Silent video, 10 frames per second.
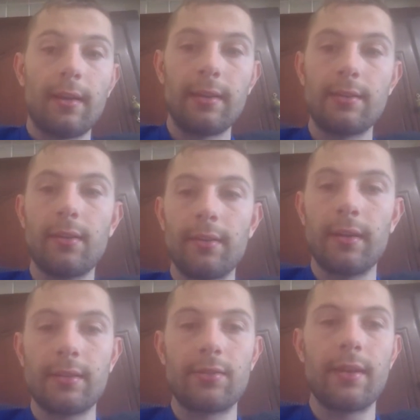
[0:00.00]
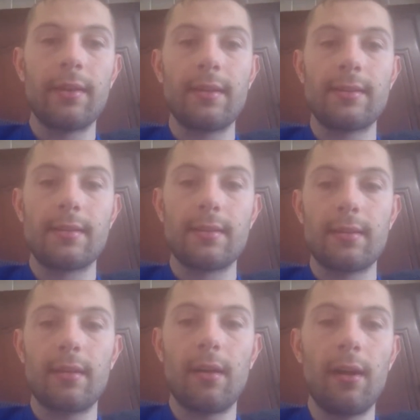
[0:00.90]
Lystonia Australis
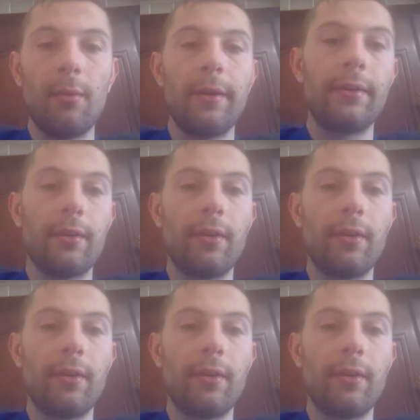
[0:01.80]
all winter